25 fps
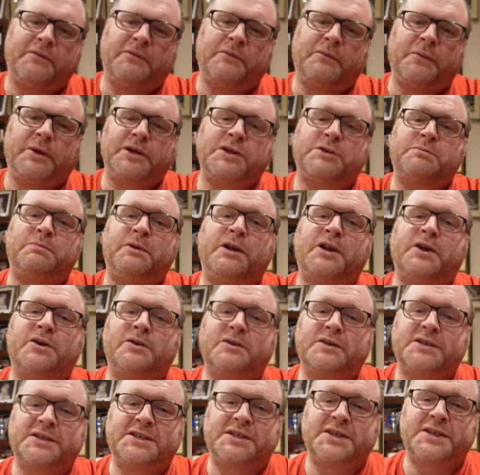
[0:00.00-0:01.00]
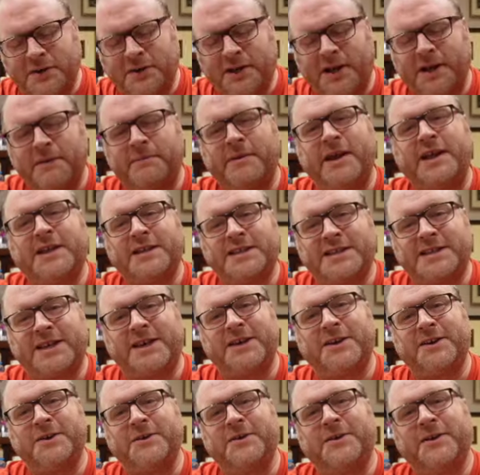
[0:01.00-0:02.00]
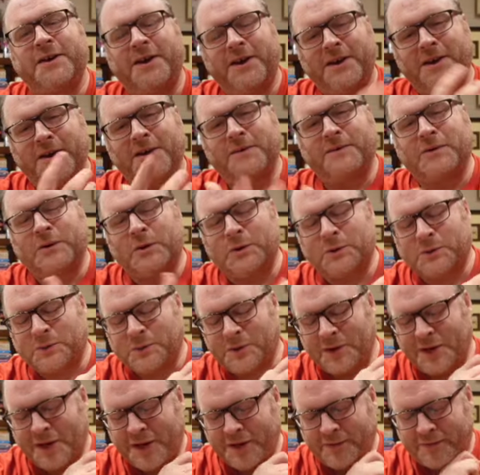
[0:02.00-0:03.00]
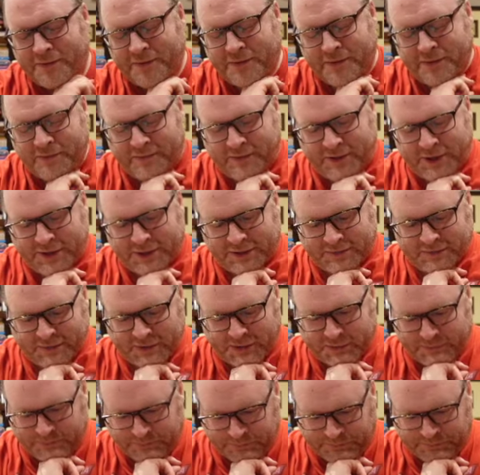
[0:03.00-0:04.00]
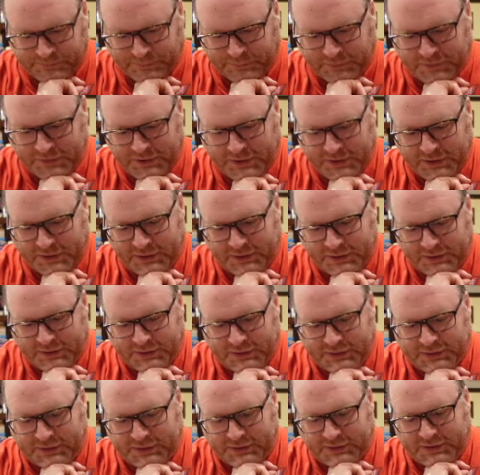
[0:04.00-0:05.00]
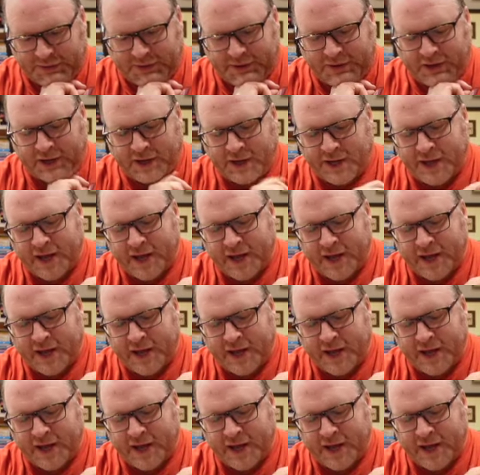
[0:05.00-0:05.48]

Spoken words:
which belong to Clemenza, who of course we know from the first film. And then in